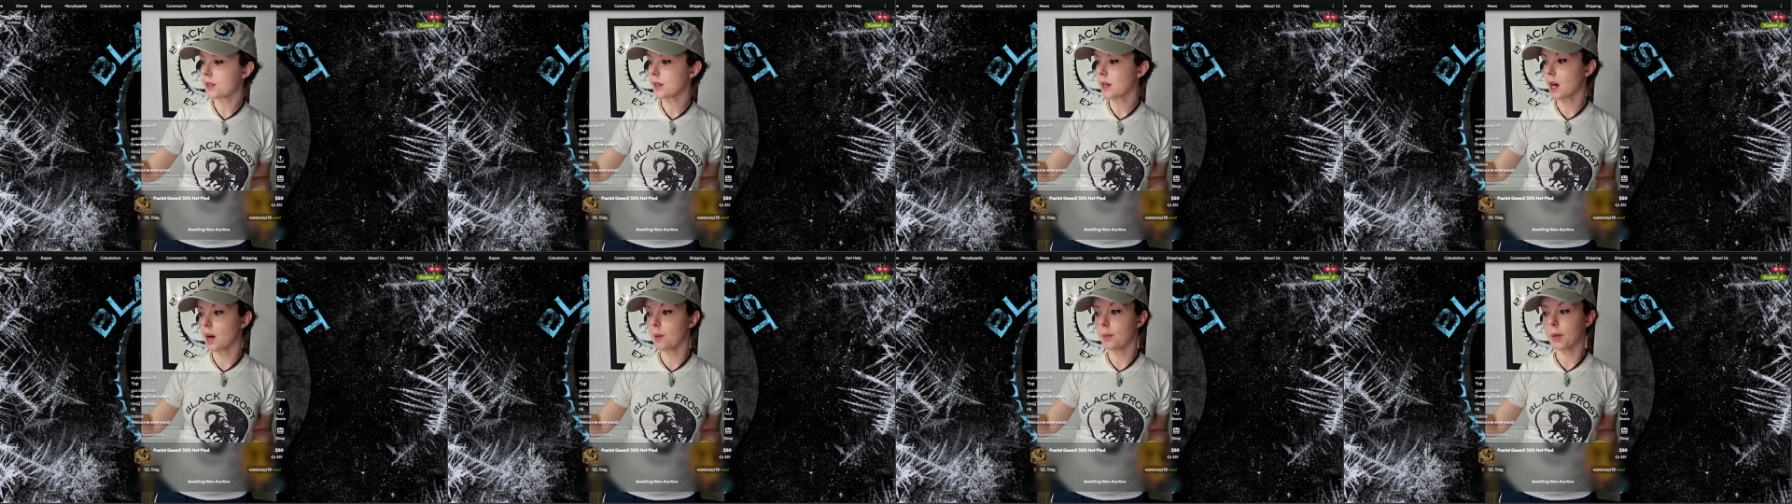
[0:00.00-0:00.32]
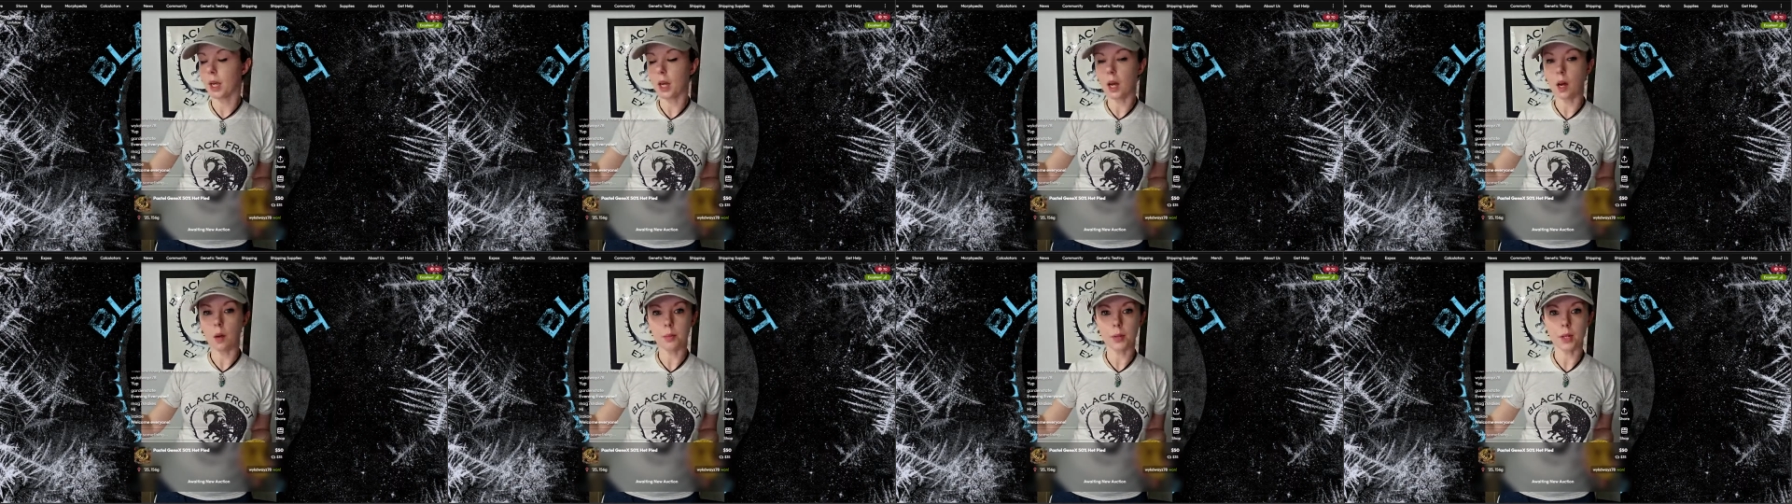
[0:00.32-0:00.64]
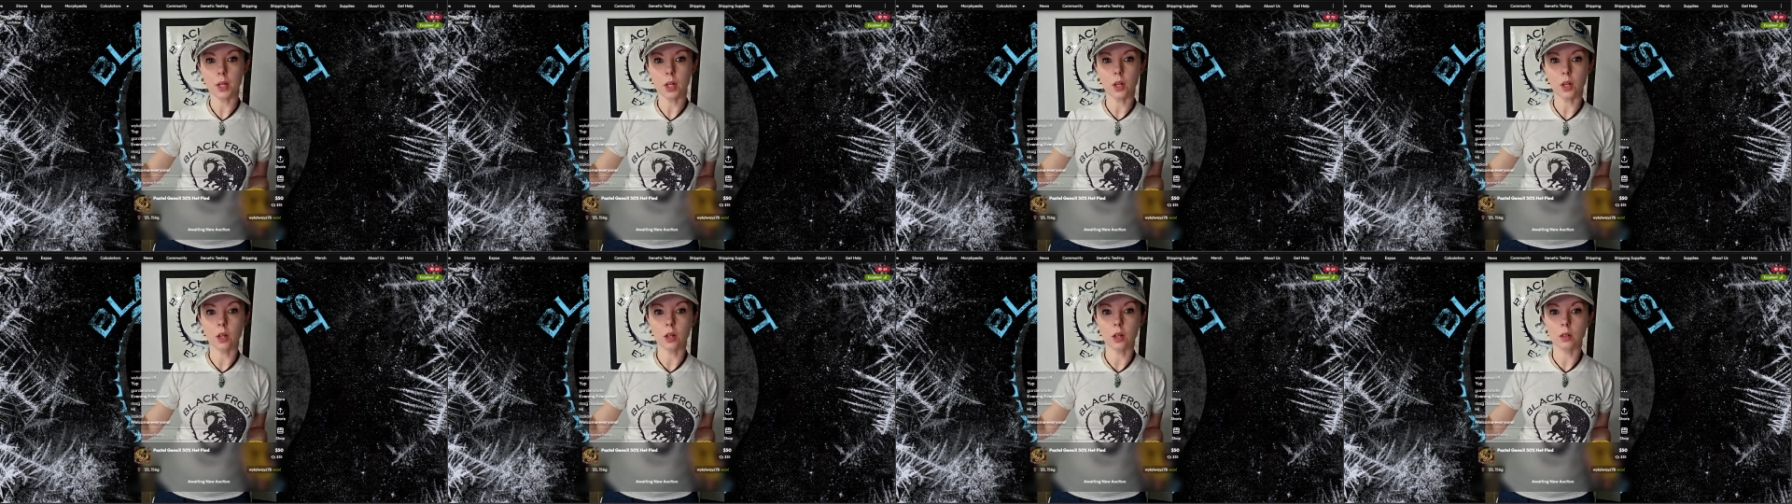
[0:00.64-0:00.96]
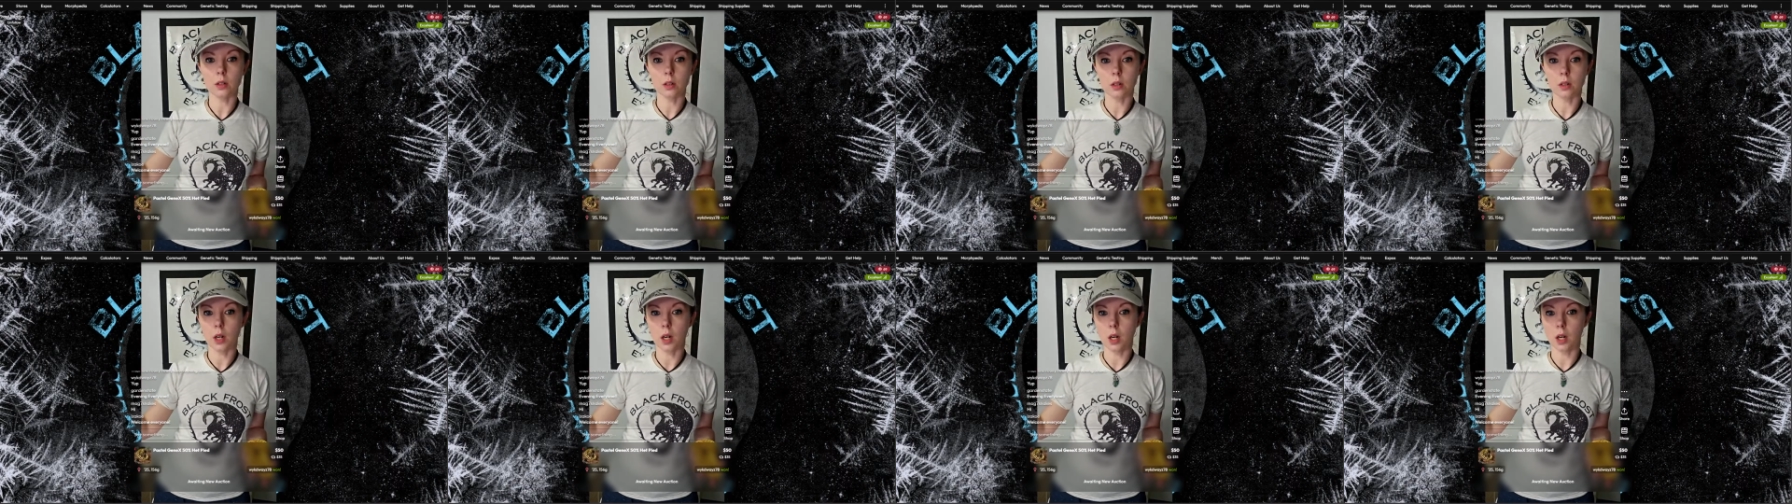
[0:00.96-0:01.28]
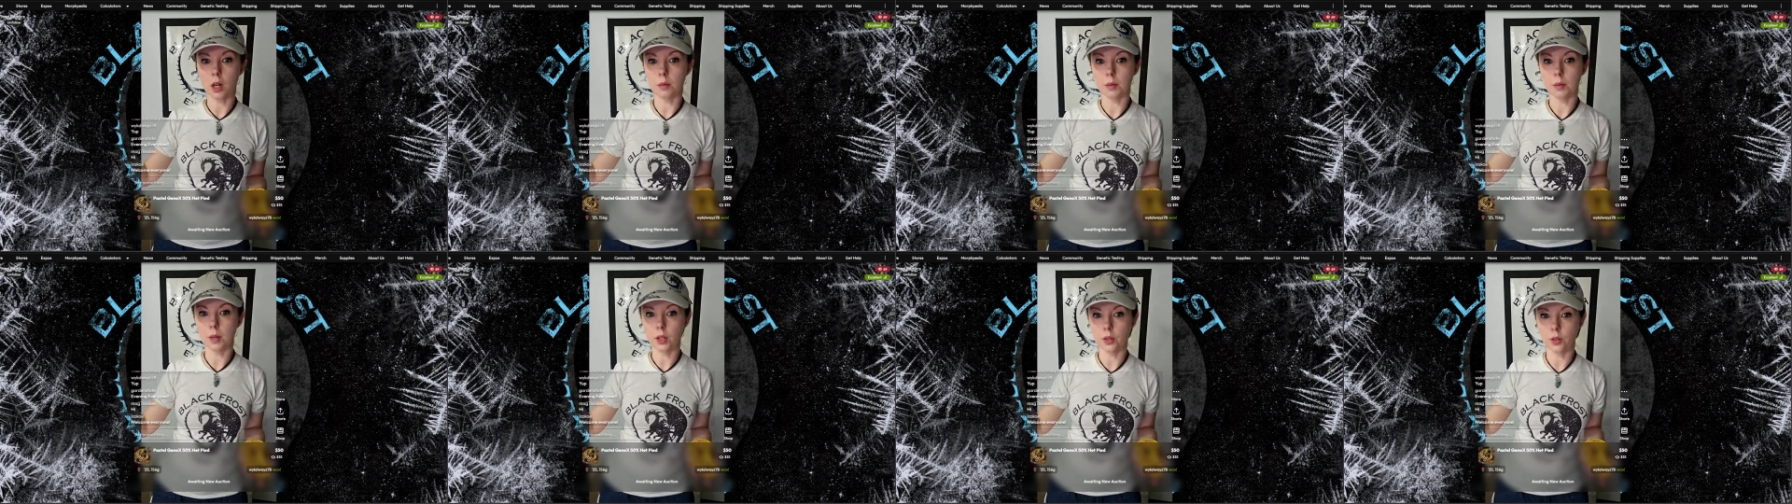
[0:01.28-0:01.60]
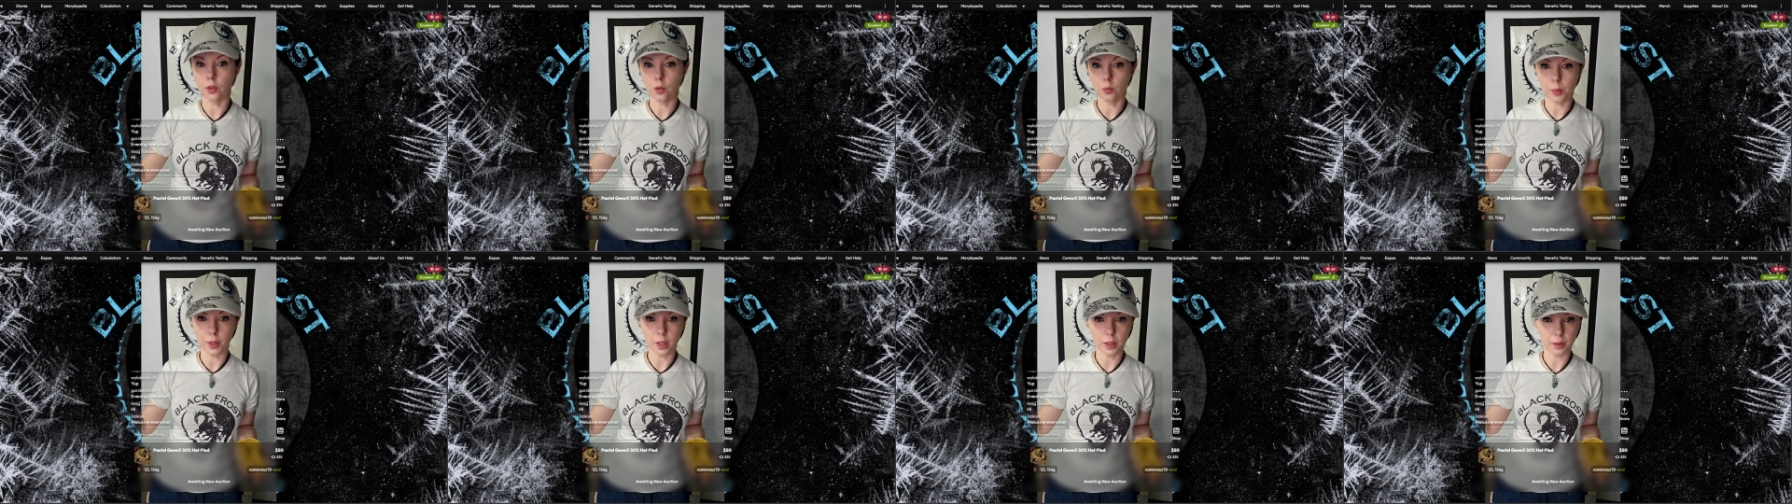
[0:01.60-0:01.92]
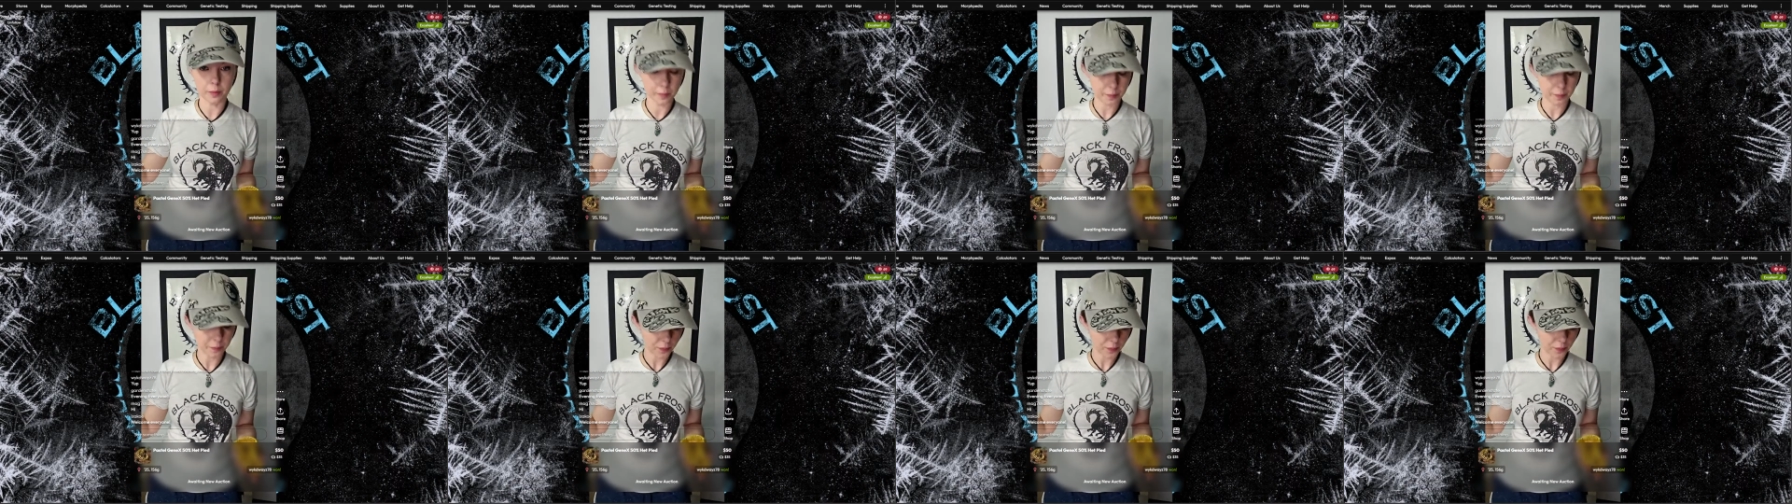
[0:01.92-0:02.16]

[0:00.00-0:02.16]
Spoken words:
coming up here a little bit.